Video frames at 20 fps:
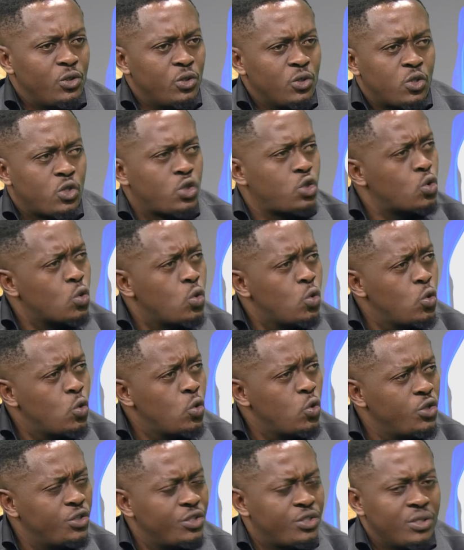
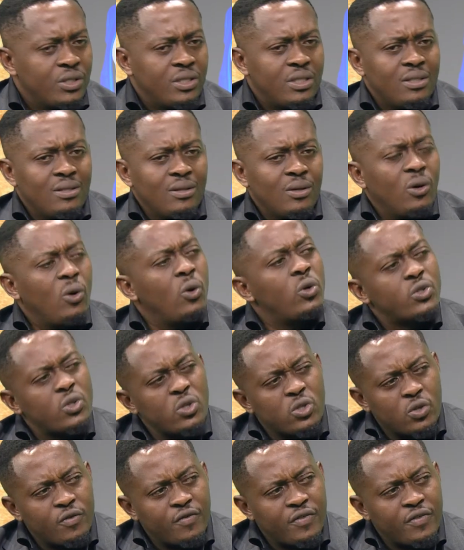sue, all sorts of